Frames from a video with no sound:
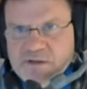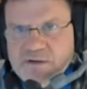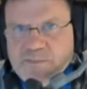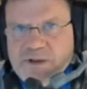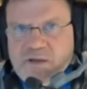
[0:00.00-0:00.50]

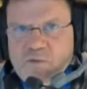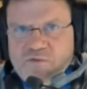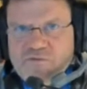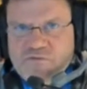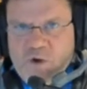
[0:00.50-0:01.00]
to play
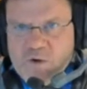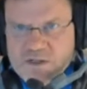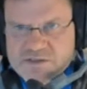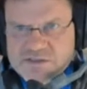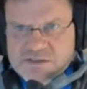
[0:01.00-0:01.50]
with
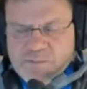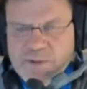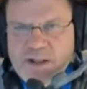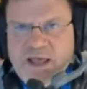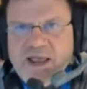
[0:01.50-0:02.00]
focus, to
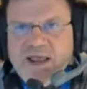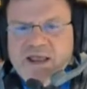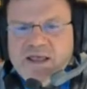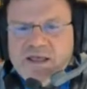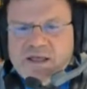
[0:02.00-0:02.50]
play